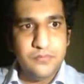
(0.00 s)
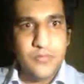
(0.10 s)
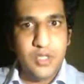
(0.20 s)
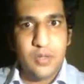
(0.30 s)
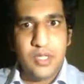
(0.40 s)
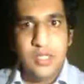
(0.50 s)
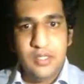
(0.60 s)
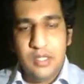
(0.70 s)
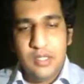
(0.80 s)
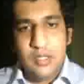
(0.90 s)
Okay.
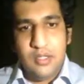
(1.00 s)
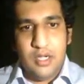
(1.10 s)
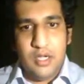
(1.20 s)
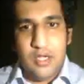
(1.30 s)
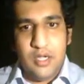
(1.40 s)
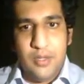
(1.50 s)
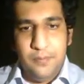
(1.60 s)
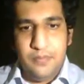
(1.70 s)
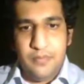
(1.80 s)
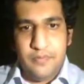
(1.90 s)

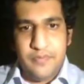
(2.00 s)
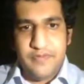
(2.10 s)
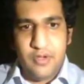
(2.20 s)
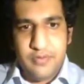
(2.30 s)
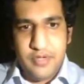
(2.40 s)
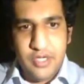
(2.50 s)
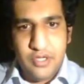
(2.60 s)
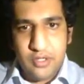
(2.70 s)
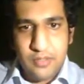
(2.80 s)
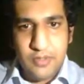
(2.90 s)
We've already
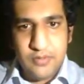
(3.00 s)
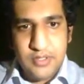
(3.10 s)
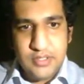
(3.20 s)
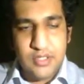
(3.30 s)
talked about this.